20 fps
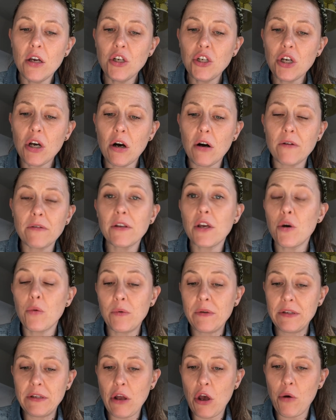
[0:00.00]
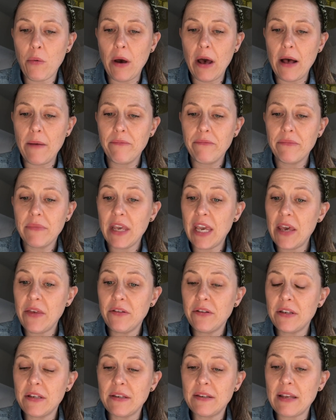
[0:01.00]
Charles was nowhere,
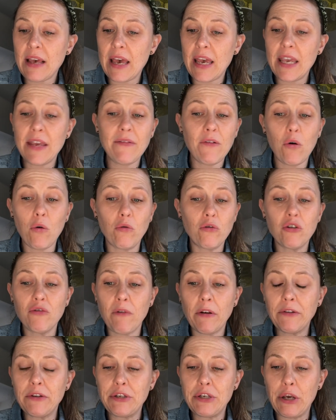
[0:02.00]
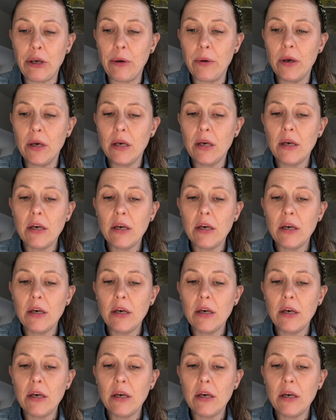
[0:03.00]
either to save or to run to.